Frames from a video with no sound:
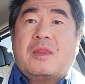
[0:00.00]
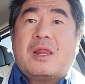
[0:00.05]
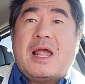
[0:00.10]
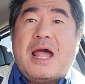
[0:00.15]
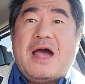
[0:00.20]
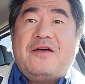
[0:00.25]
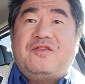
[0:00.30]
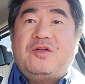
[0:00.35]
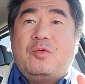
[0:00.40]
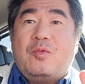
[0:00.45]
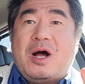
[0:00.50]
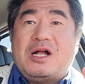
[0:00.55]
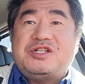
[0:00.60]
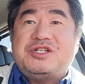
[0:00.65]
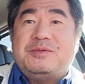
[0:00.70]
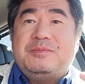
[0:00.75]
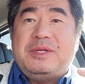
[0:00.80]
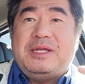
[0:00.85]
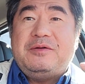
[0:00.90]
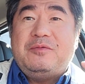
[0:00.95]
After
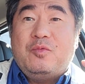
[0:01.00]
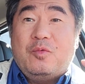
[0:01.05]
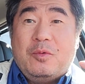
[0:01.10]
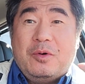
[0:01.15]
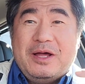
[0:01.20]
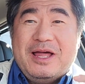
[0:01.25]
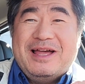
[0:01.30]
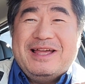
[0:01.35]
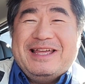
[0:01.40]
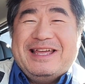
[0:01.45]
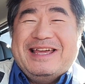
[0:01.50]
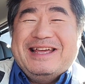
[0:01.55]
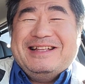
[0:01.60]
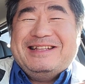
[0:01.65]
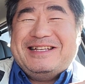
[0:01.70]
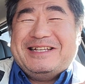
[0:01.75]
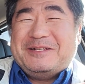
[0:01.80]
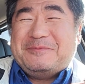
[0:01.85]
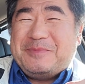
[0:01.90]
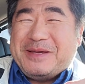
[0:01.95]
watching me eat
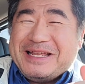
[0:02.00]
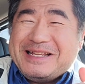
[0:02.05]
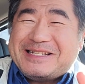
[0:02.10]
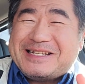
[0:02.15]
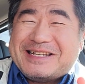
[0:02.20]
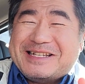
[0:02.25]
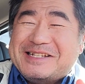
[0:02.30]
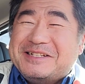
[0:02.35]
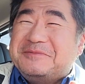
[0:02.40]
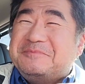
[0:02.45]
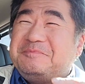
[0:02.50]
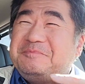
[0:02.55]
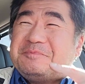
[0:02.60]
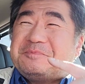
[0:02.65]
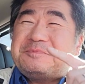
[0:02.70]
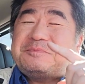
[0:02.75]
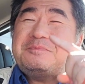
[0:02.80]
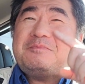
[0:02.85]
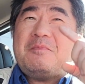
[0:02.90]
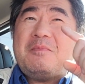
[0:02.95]
these pizzas,
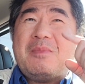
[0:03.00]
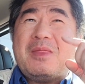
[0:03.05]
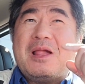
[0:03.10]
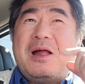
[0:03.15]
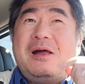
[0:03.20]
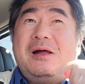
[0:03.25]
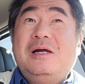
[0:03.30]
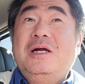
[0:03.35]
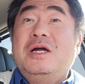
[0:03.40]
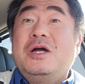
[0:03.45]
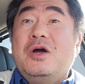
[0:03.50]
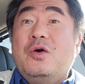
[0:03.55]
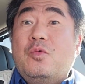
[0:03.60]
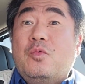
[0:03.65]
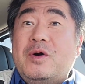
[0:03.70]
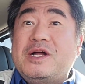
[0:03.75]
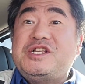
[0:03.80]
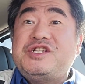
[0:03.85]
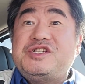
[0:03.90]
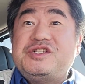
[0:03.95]

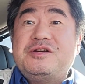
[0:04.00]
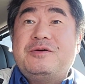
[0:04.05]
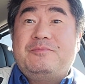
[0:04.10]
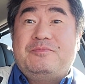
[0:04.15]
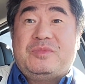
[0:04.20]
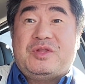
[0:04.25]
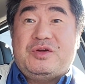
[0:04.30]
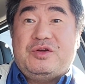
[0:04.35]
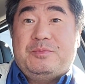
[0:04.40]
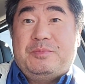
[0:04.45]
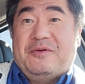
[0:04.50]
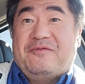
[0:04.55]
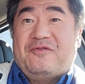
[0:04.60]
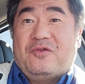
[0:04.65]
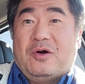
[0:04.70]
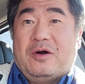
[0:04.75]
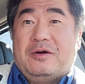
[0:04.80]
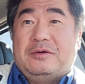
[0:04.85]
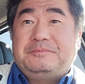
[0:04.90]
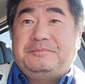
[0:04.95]
which do you
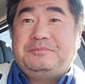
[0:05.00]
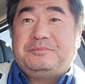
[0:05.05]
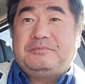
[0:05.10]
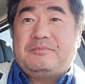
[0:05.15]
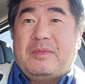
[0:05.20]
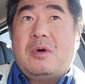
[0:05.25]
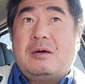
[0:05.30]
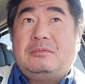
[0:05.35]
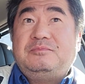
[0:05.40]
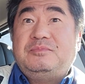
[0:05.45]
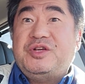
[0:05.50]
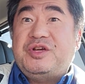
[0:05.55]
prefer? Do